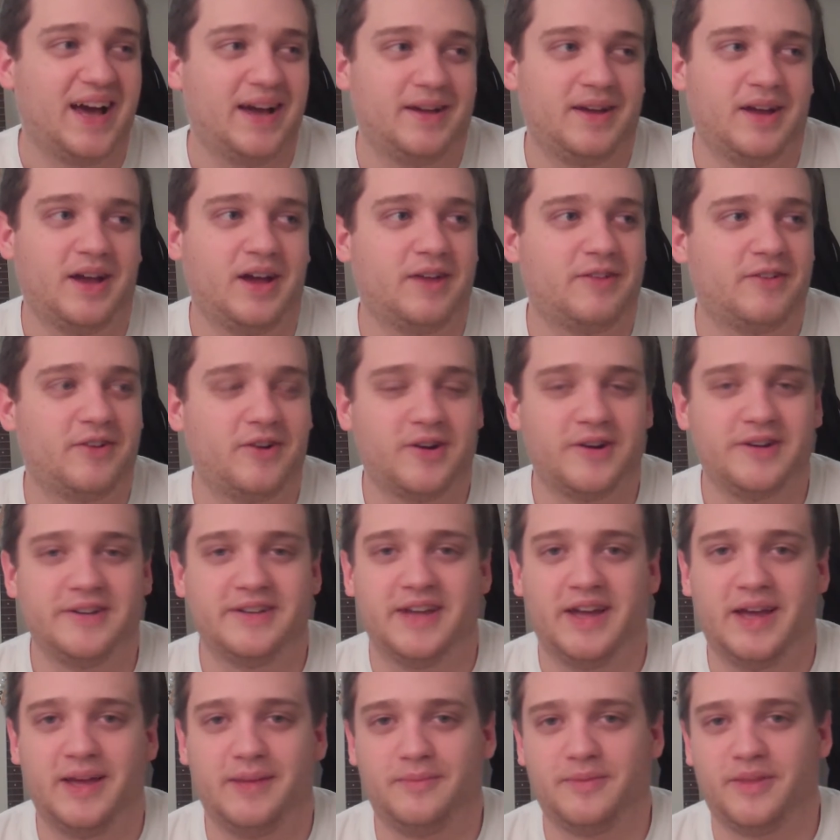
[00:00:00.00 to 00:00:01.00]
I have a hard
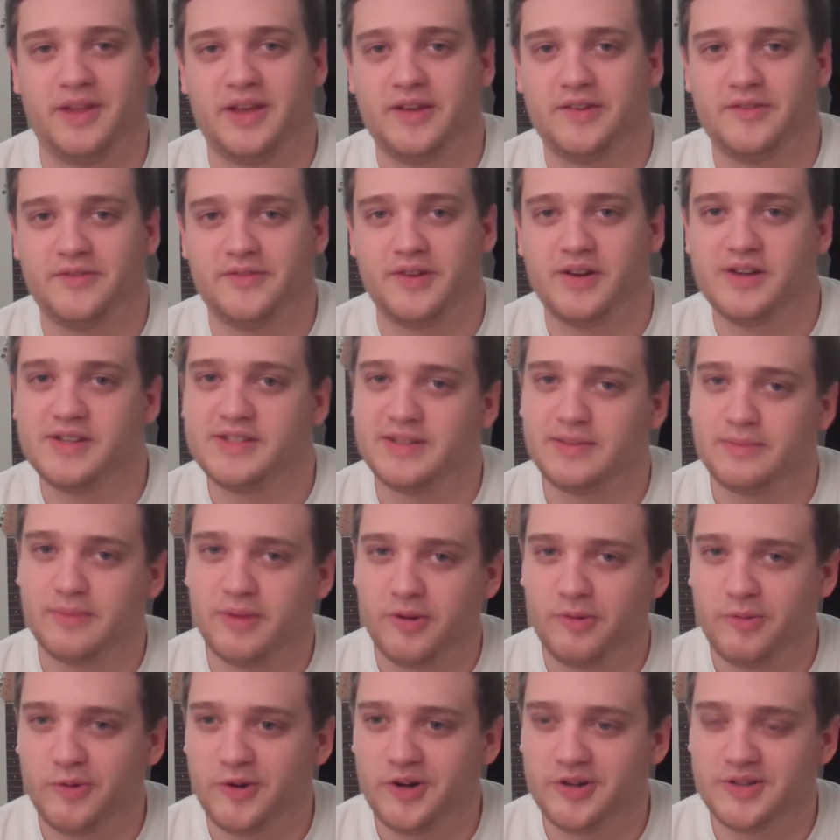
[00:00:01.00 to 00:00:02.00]
time like phrasing
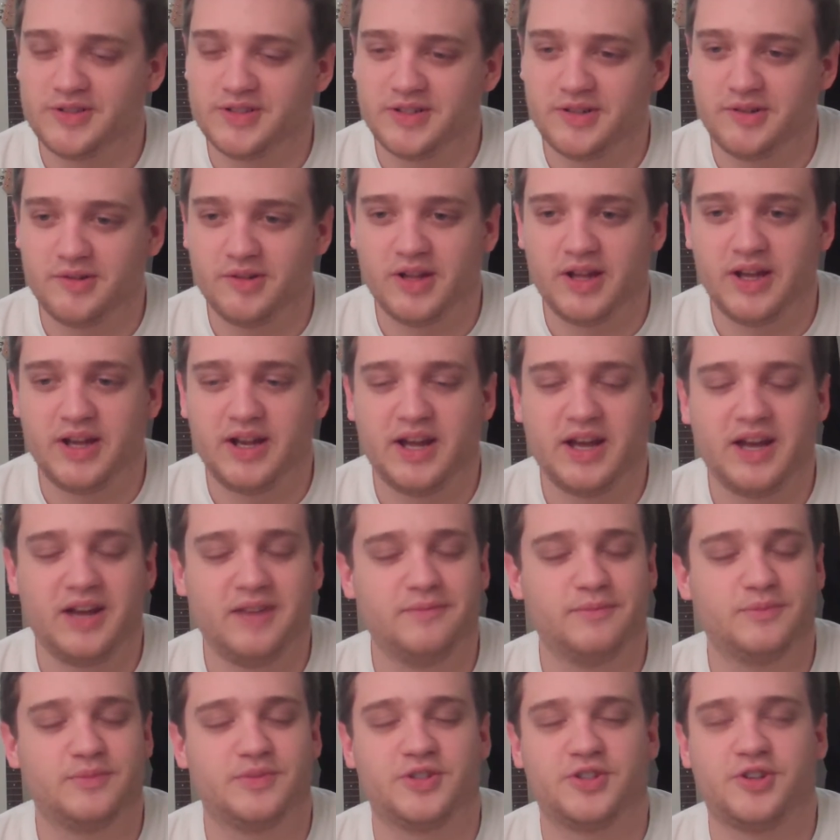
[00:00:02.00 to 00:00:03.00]
my words a whole lot.
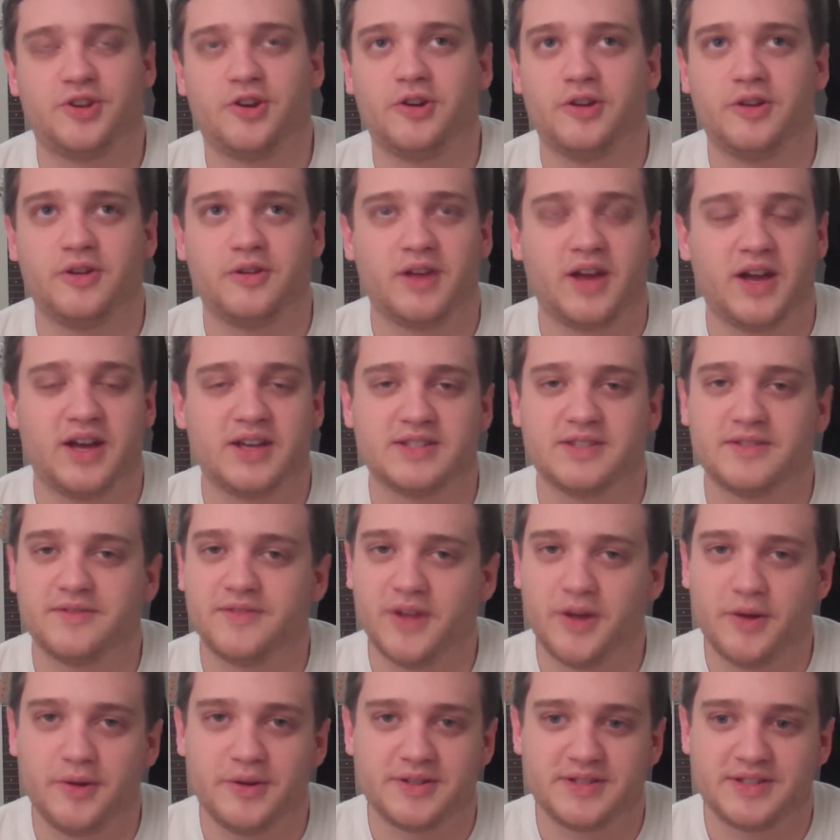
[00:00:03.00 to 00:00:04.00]
I'm sure you guys have
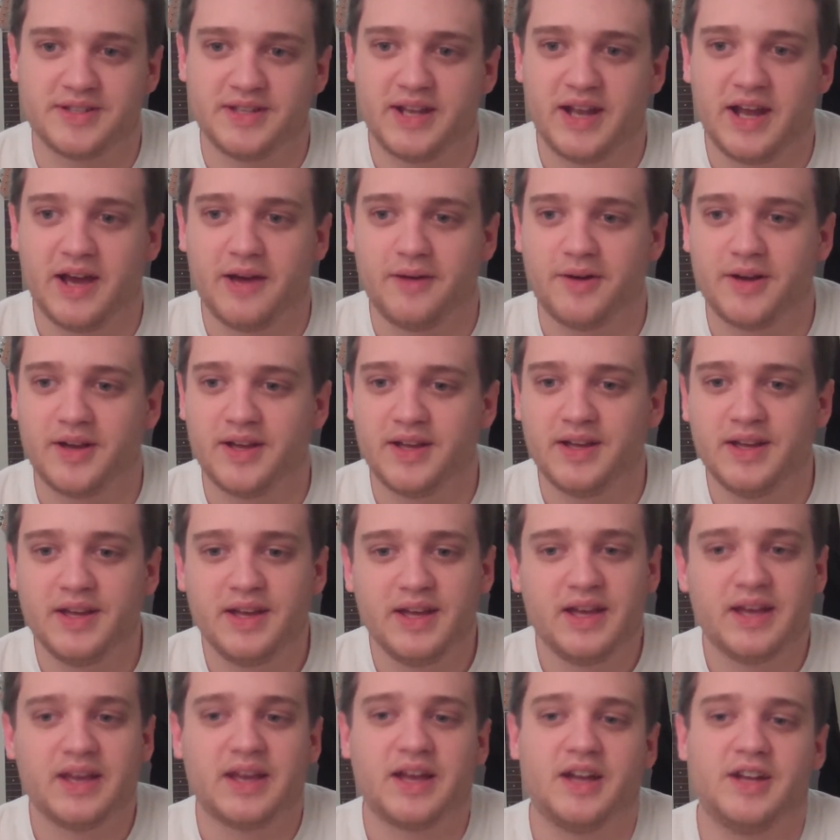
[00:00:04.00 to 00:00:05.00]
noticed it how I
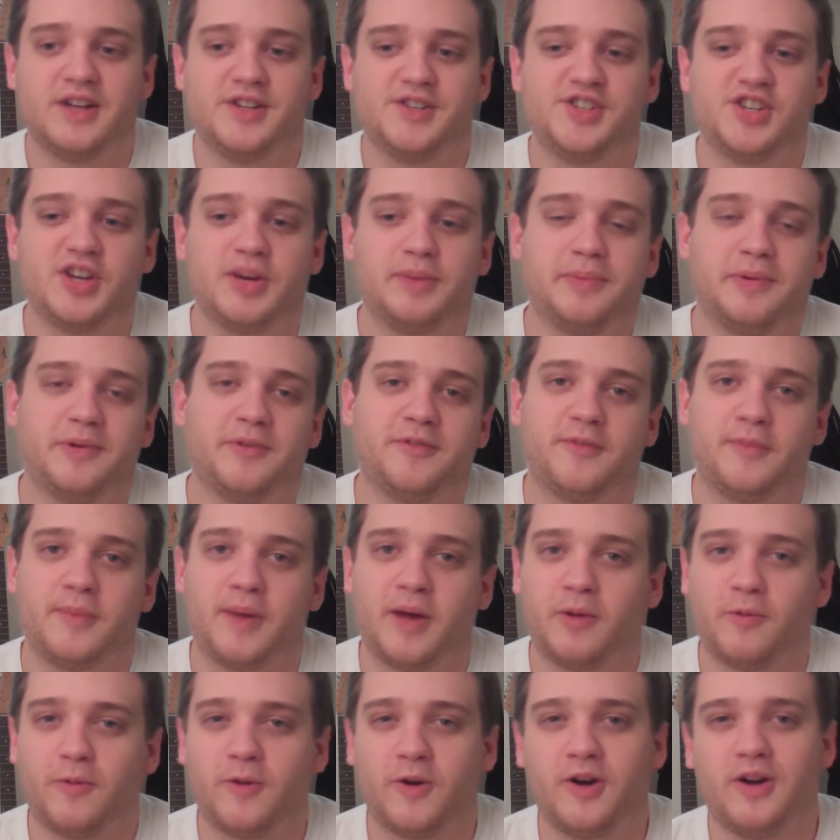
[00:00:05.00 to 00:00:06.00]
kind of jump over
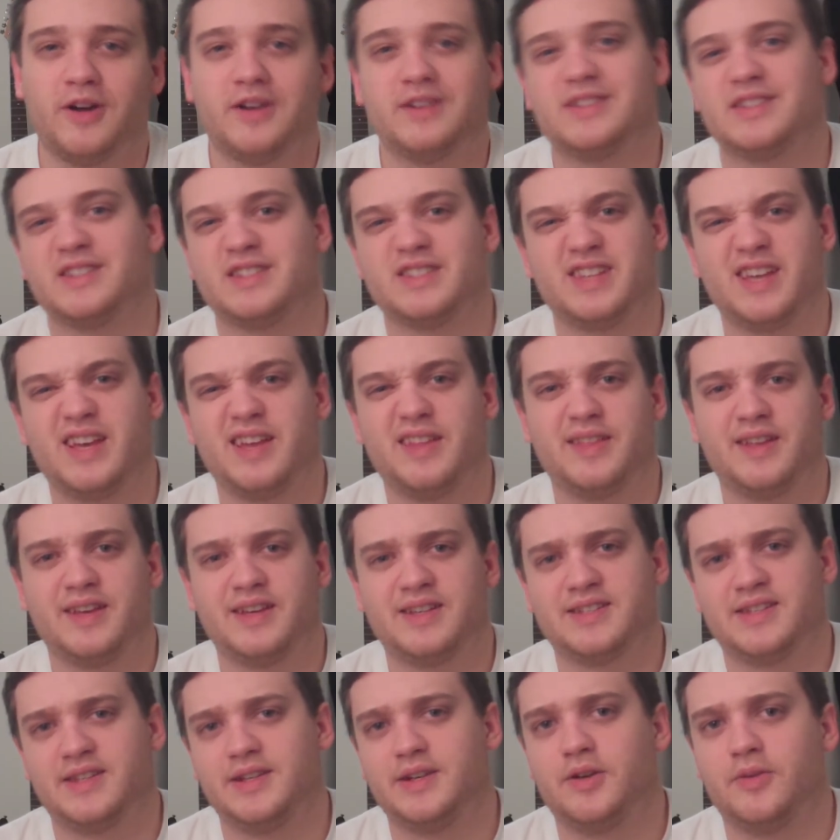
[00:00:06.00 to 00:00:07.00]
my words and say
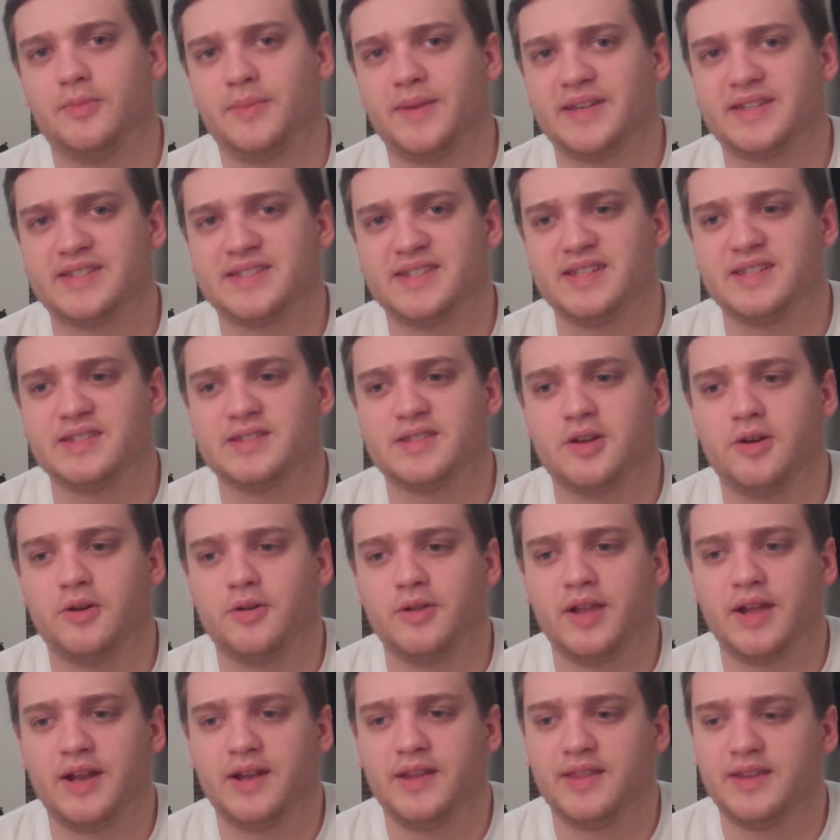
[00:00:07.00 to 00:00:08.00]
things that don't make sense a
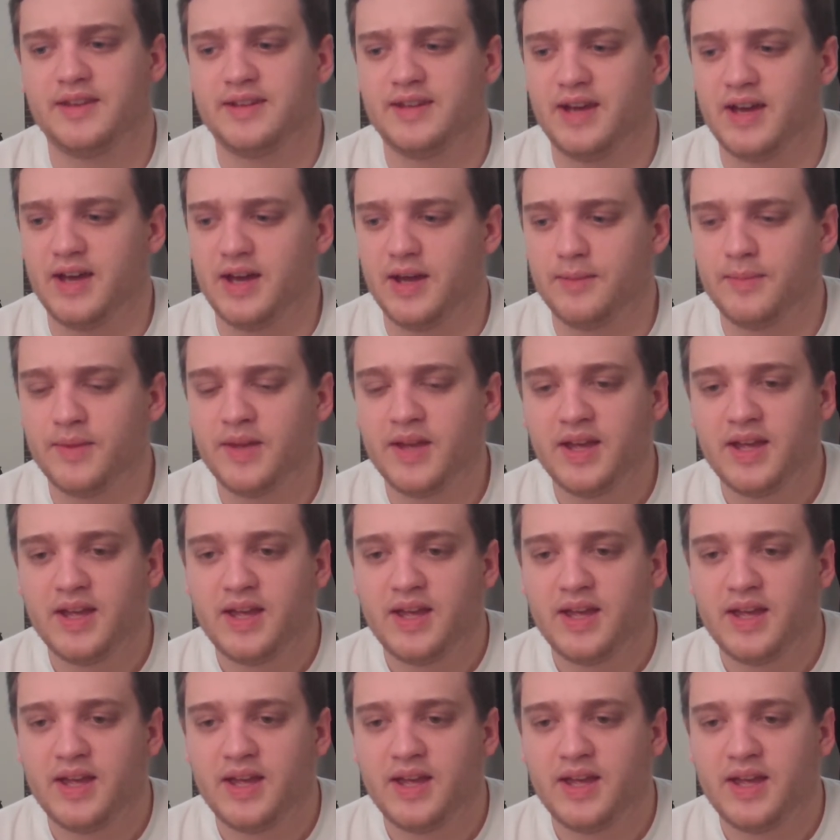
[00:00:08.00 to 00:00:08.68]
whole lot of the time.